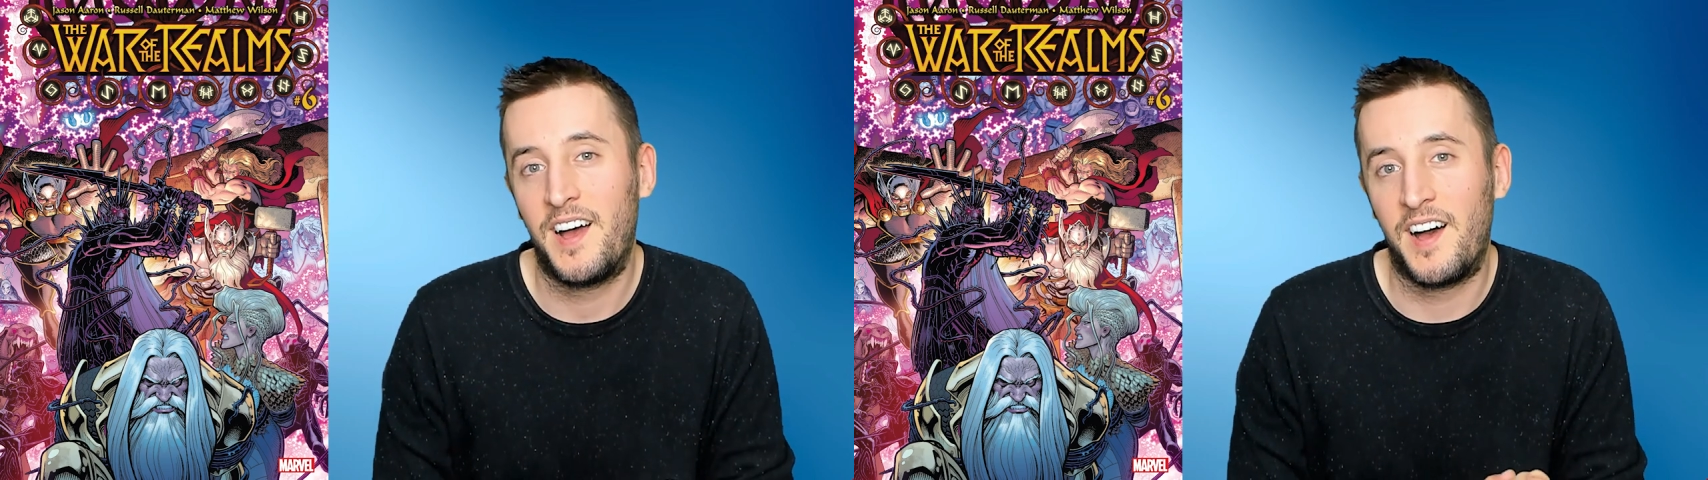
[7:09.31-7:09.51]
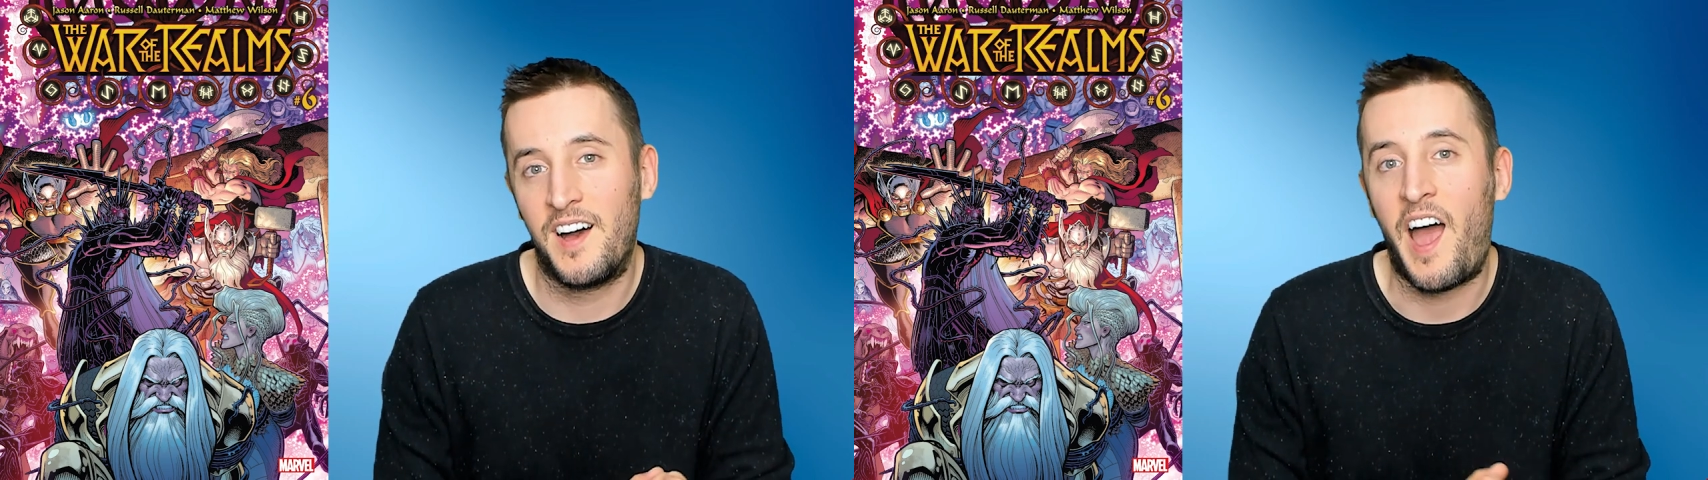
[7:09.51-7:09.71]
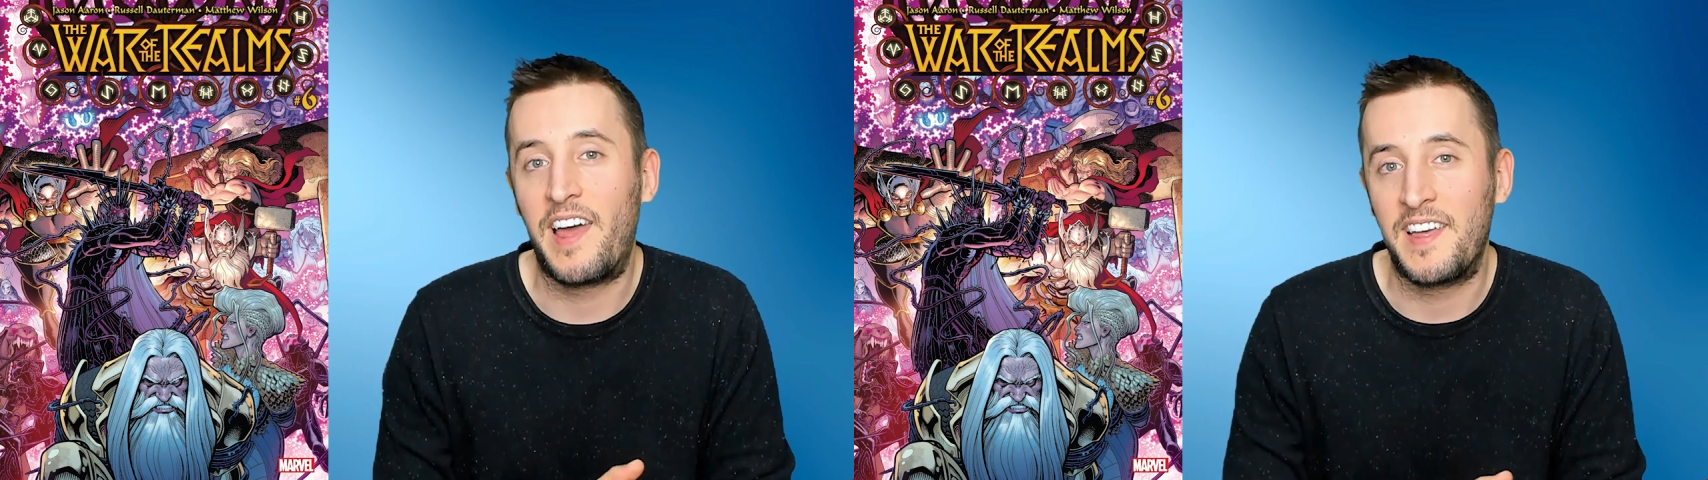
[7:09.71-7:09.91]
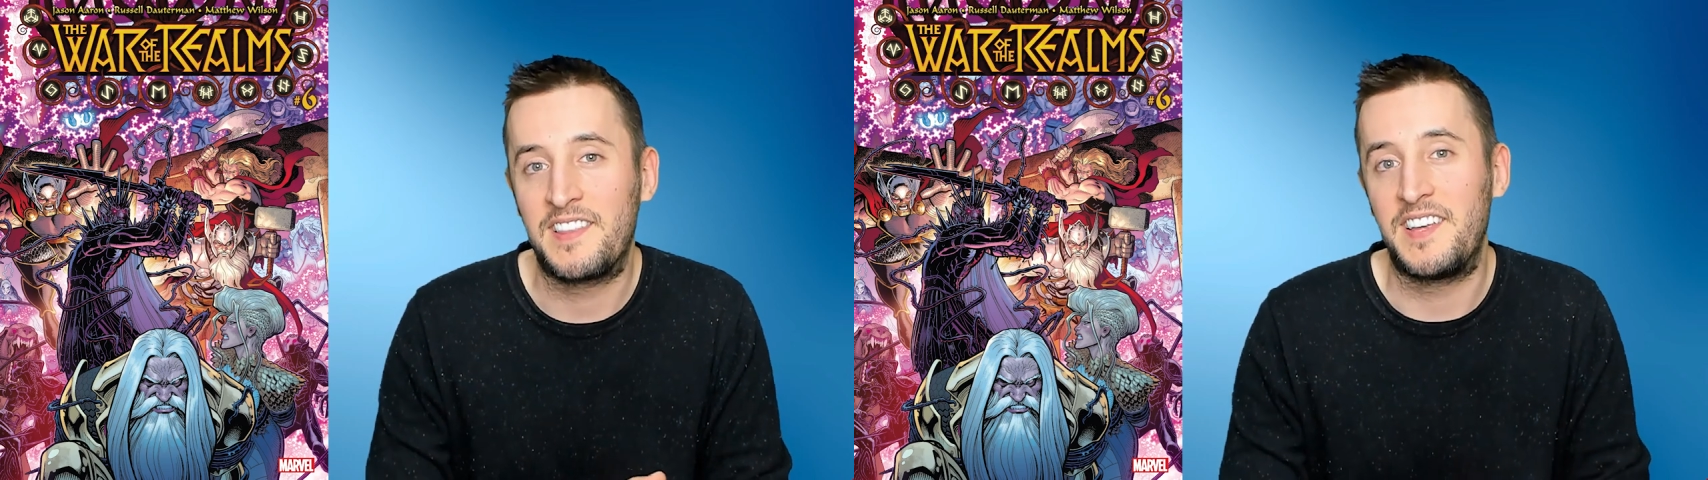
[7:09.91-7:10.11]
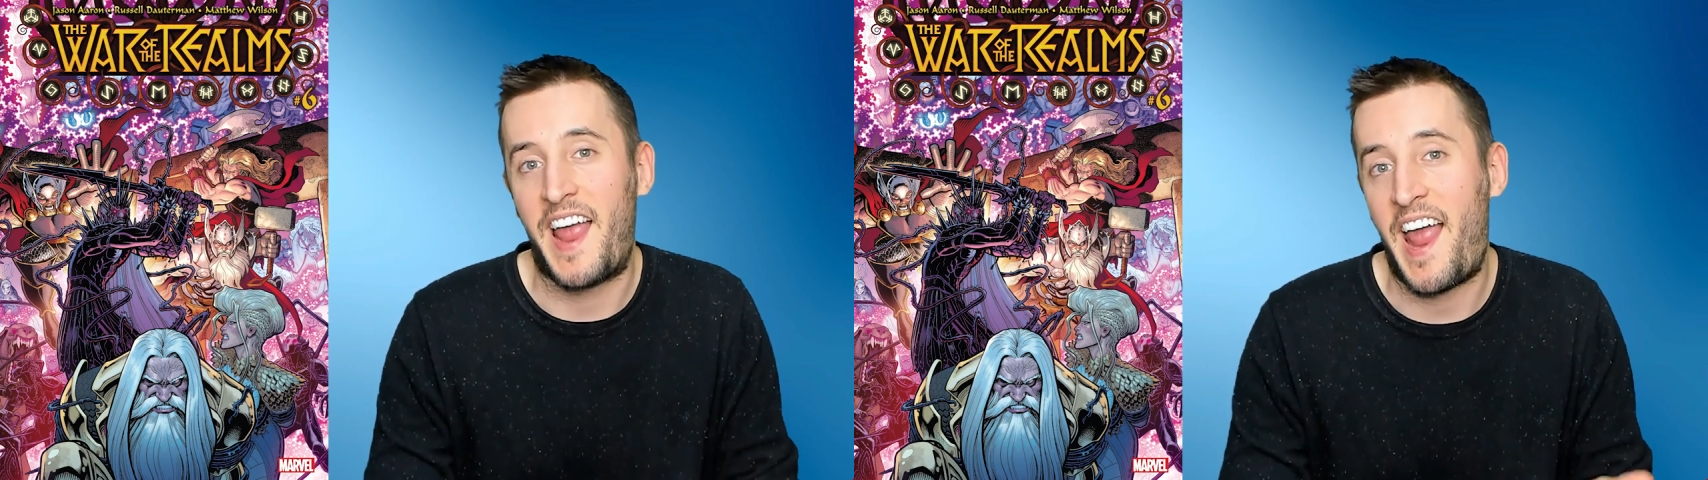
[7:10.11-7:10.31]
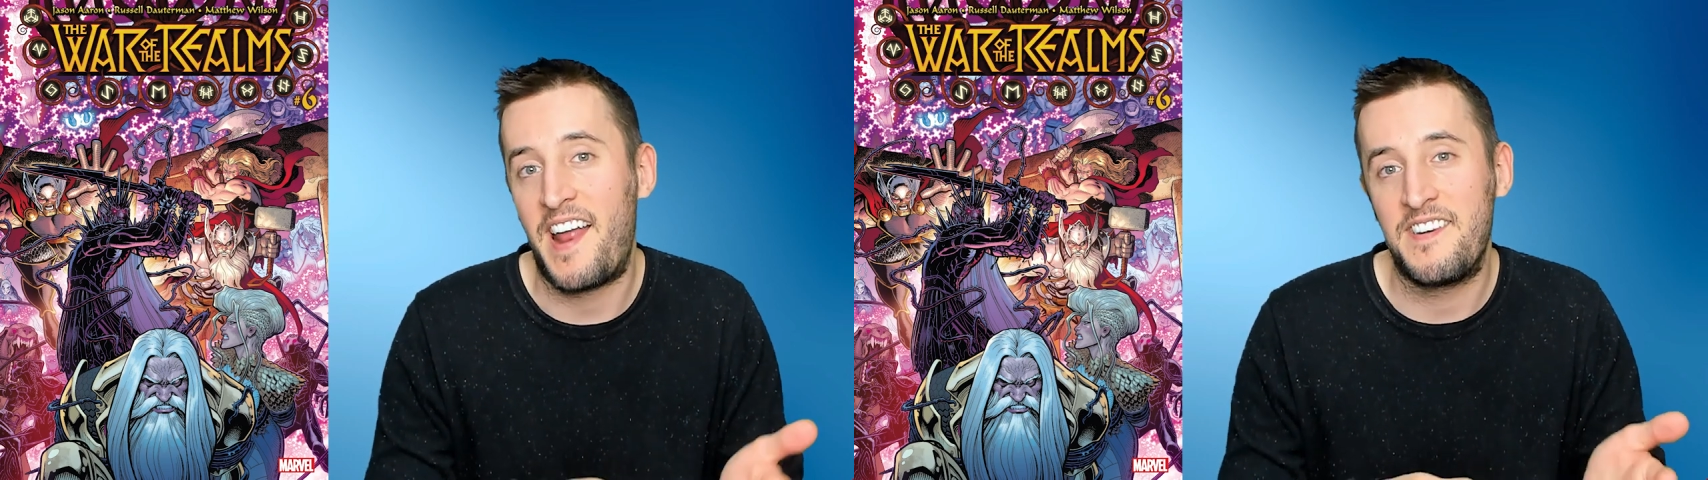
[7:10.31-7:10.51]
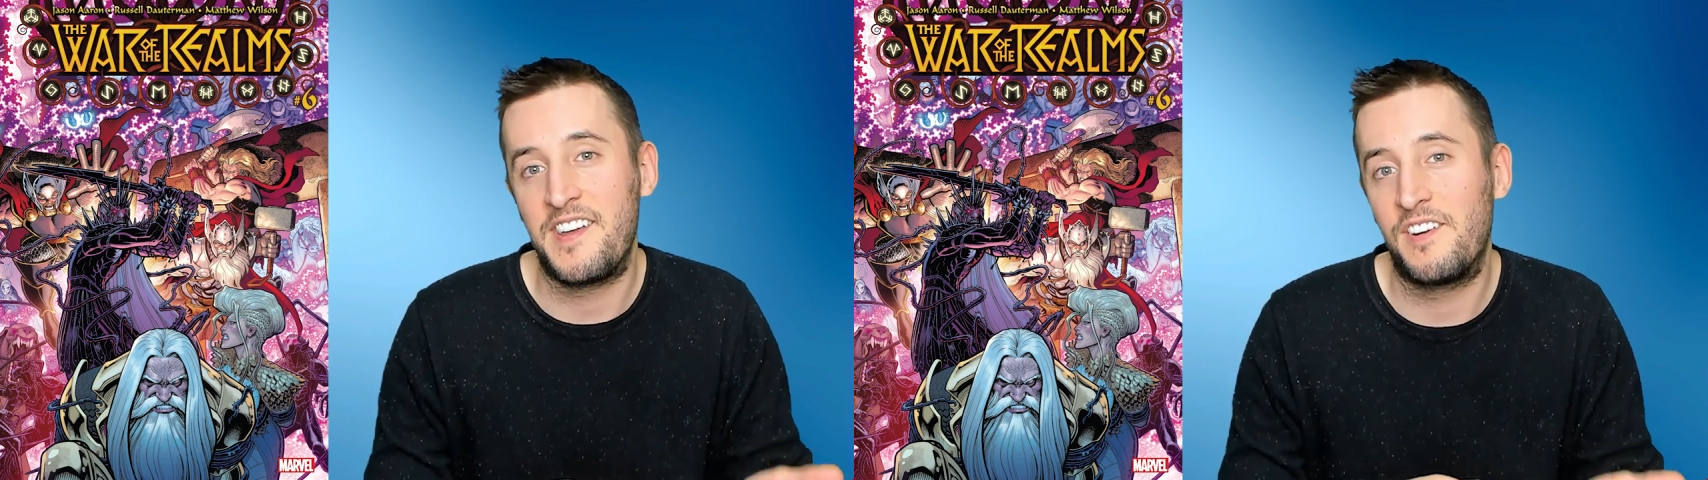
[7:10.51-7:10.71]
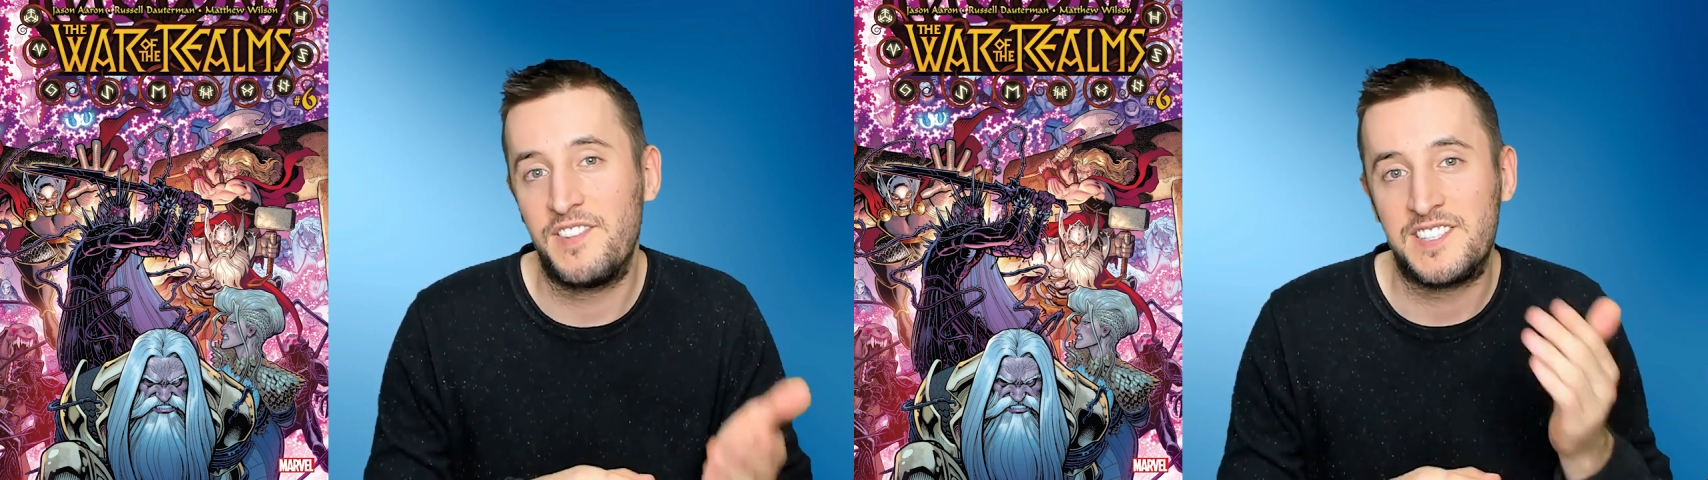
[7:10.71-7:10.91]
Uh, I like the
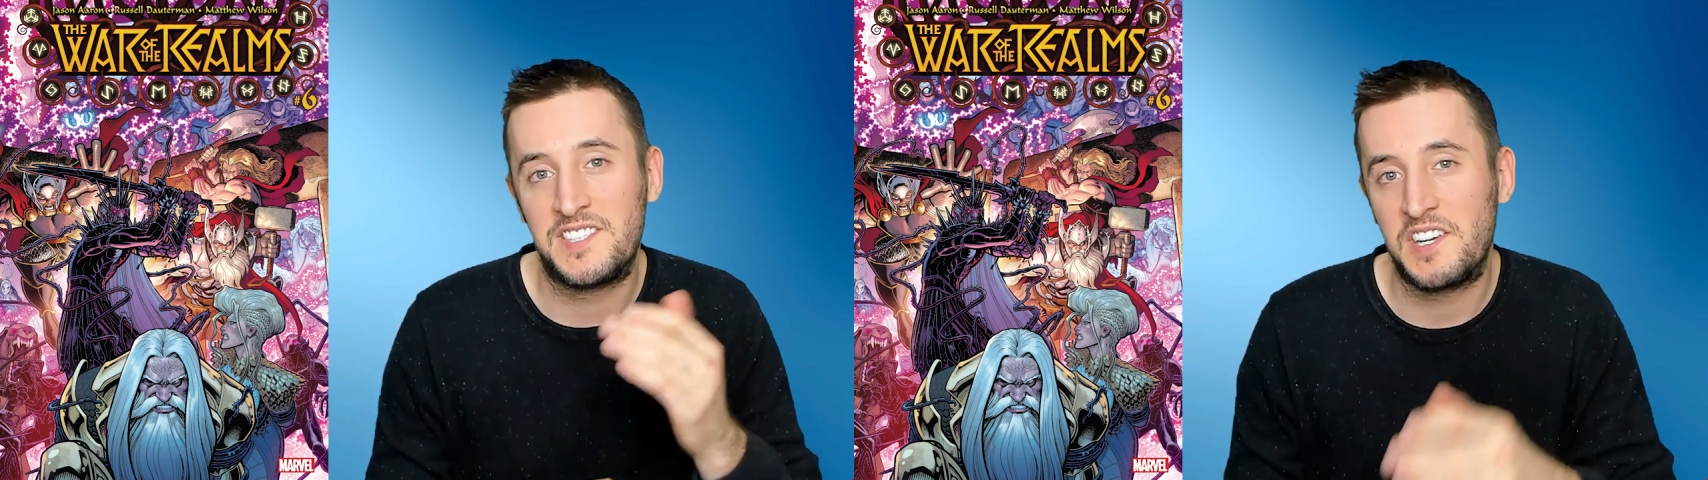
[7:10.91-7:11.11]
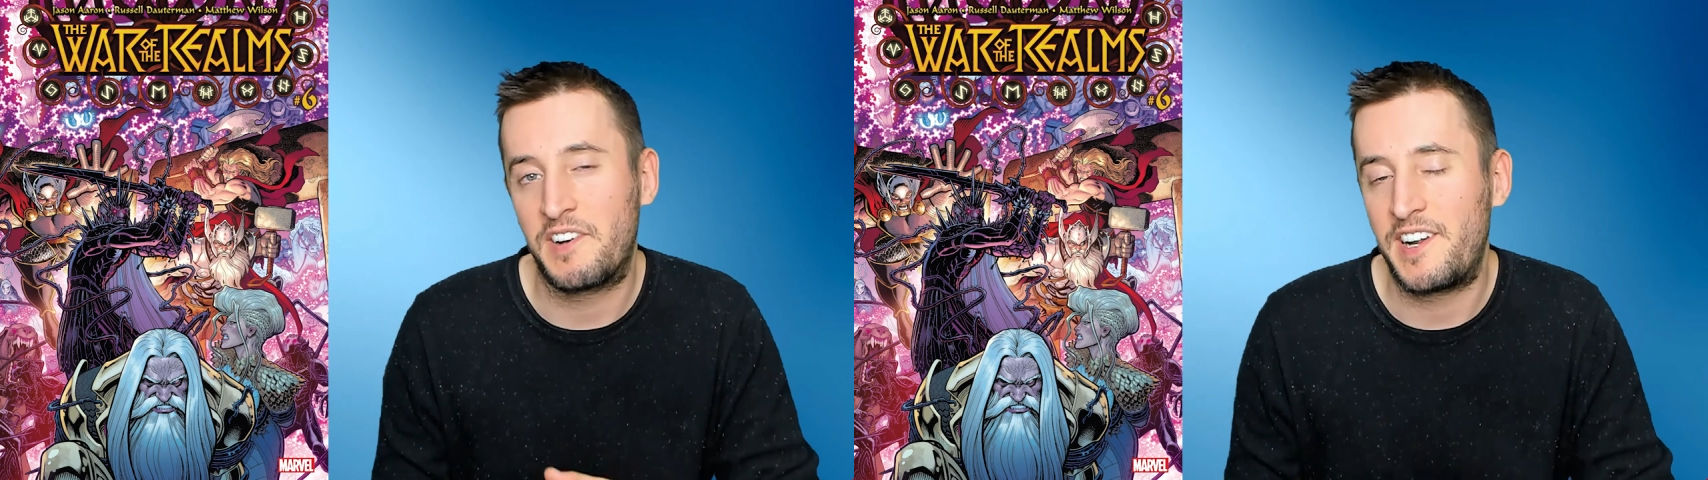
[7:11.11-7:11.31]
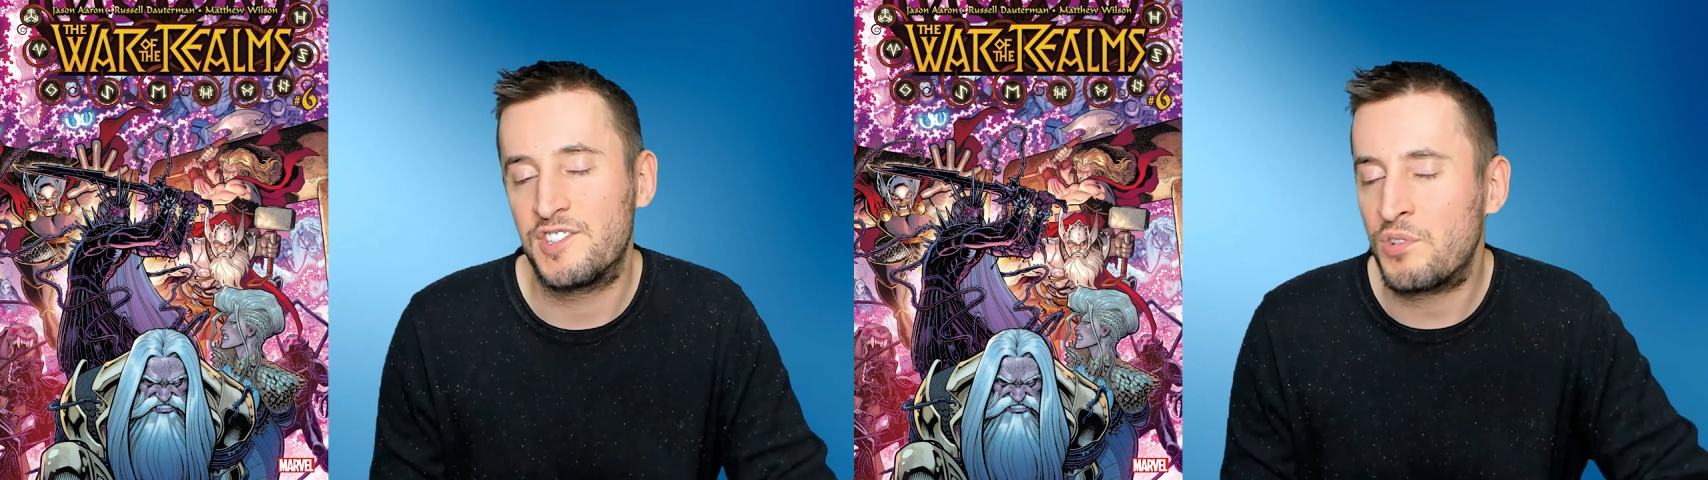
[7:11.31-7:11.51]
ending of this series,